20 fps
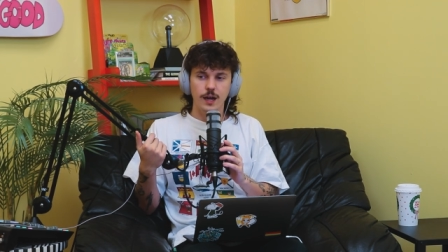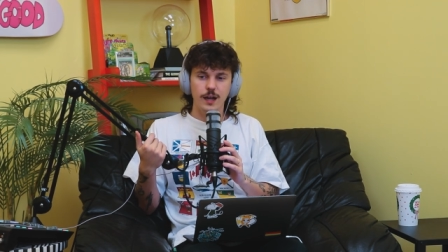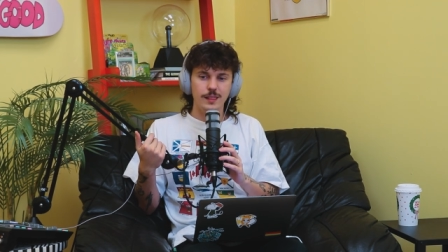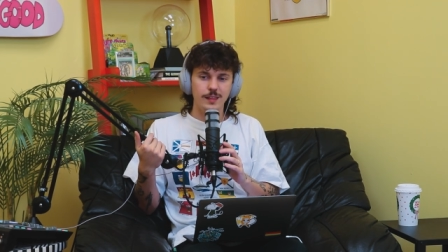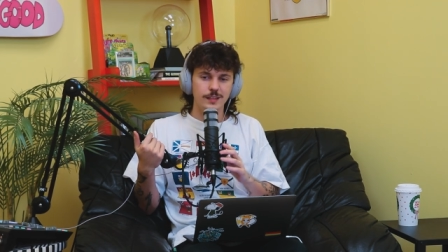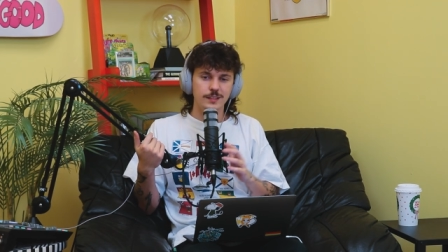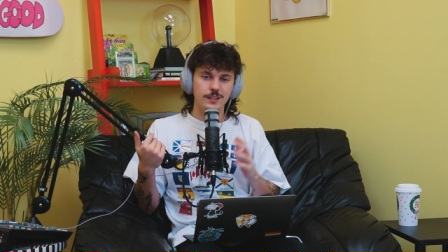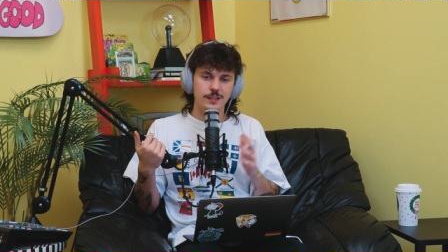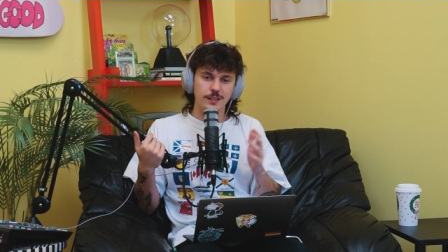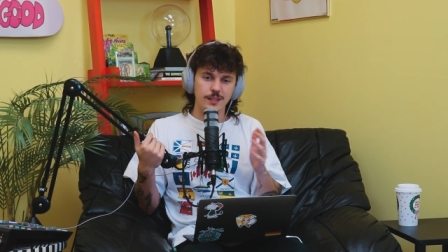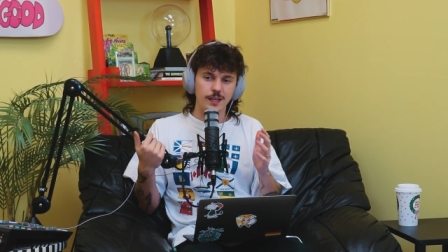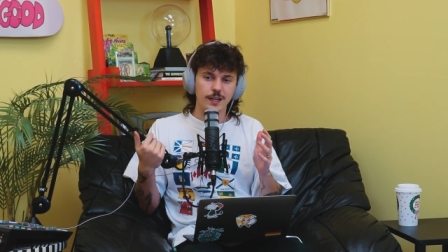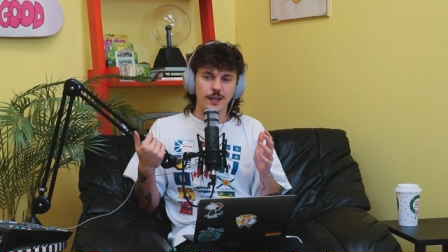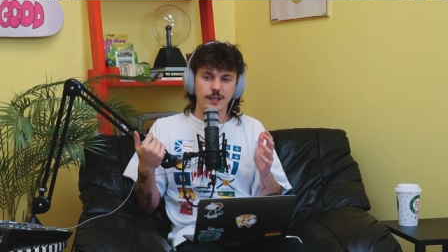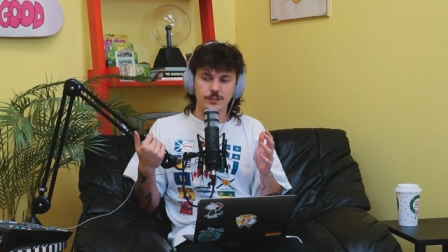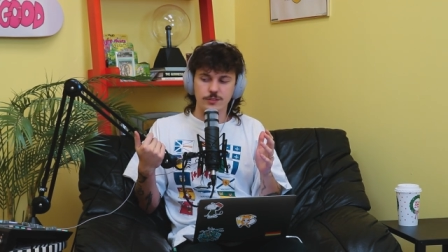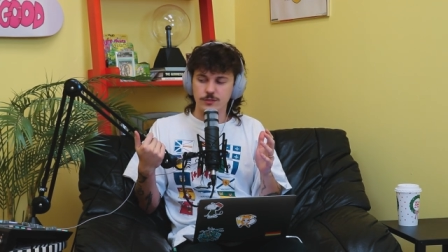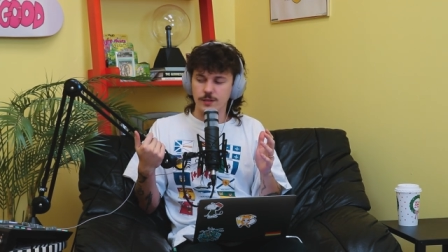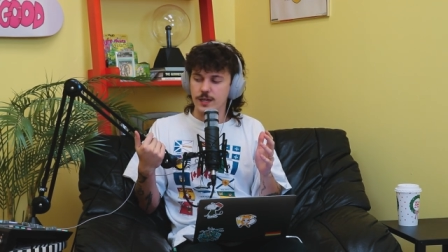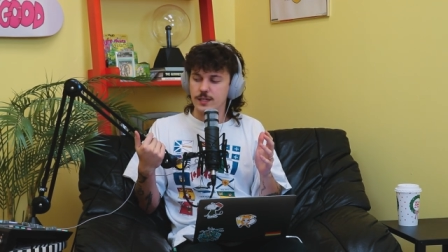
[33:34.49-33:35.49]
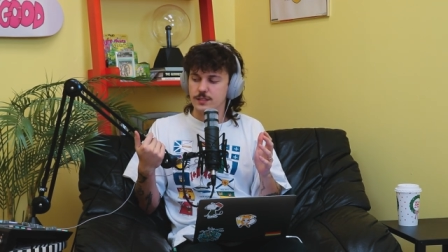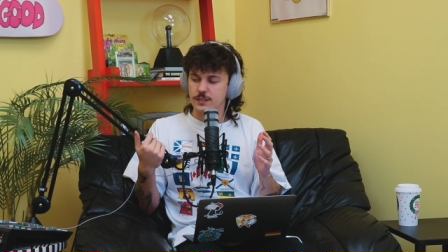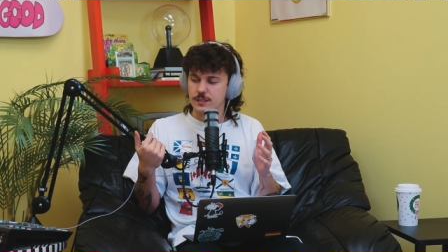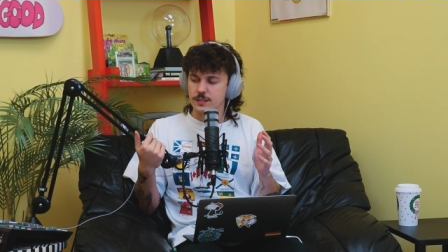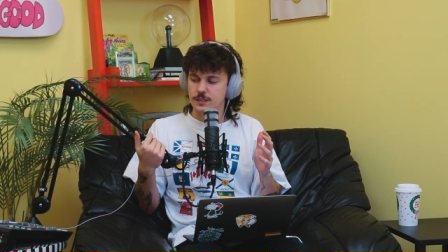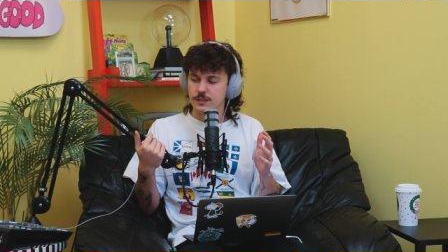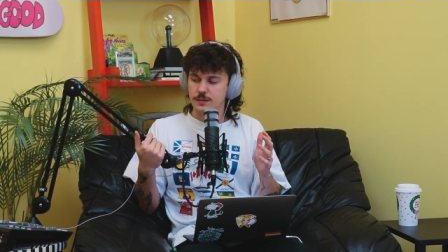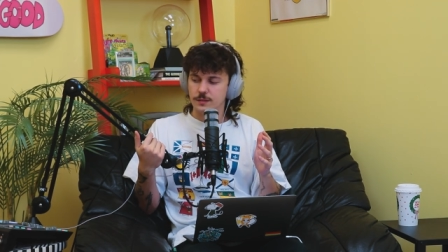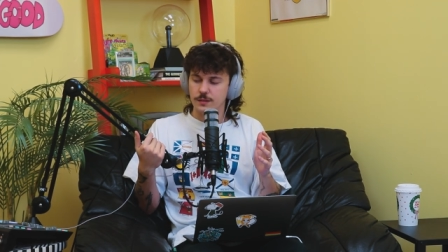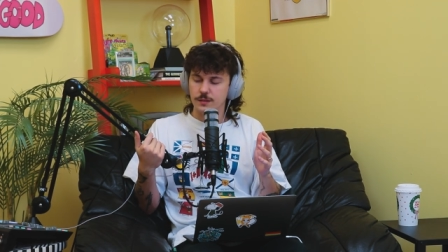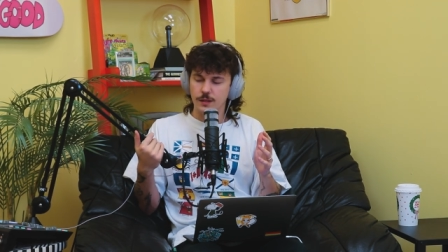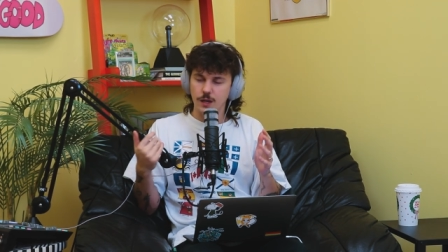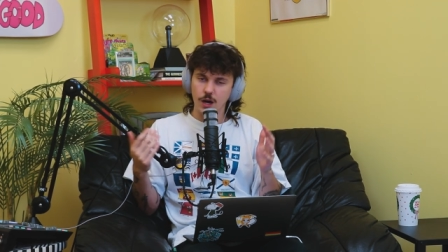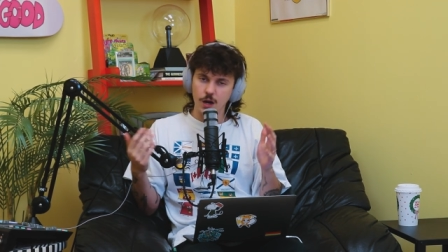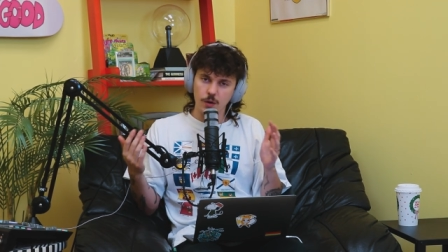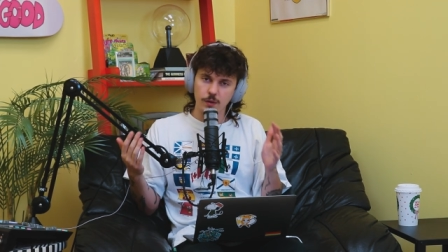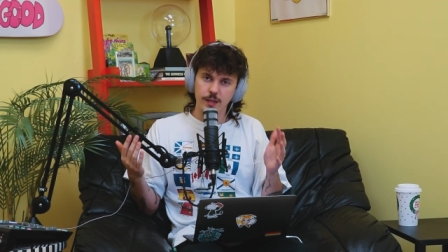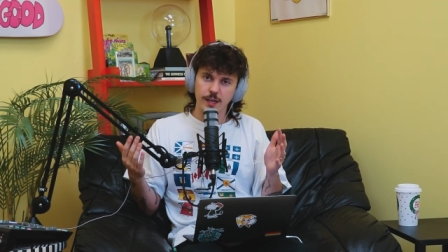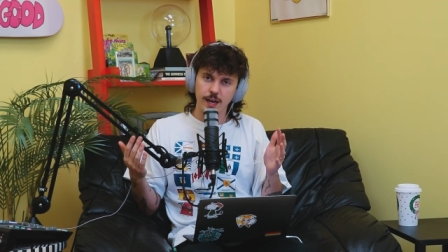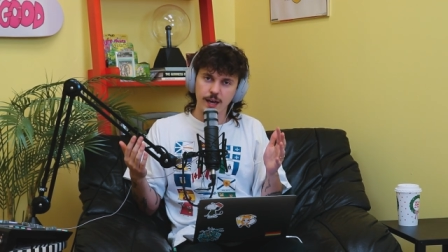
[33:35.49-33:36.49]
I like to think I dress
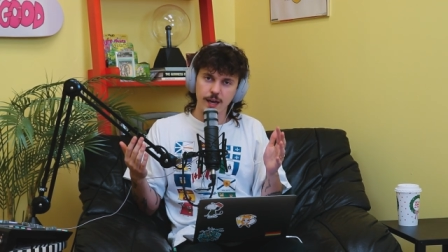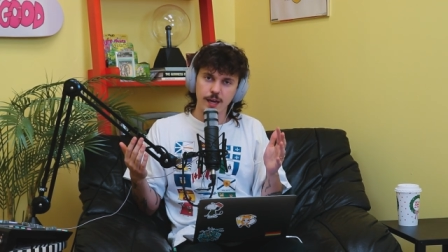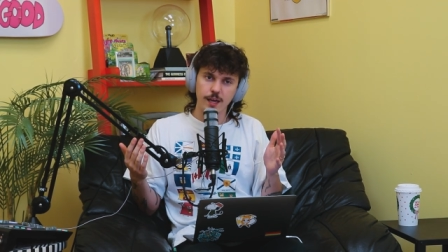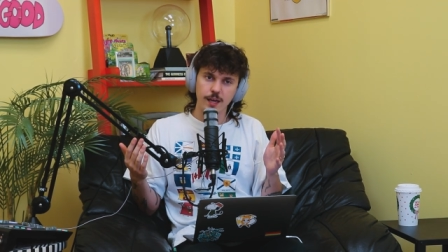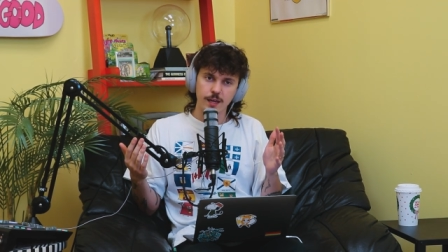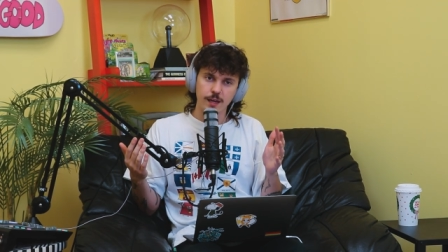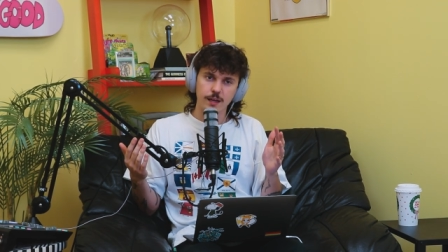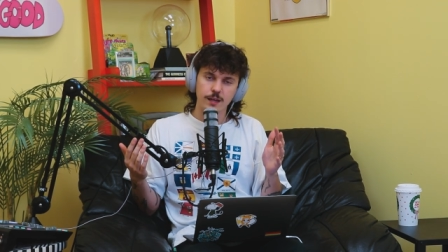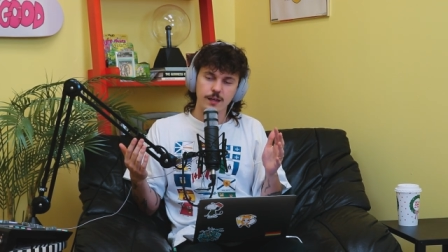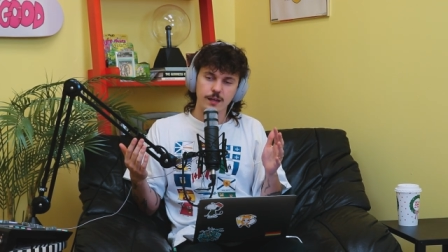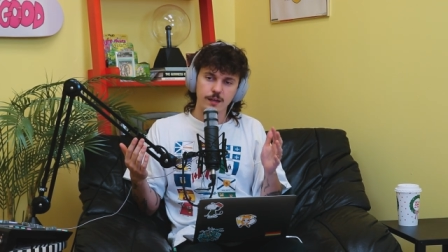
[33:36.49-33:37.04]
okay,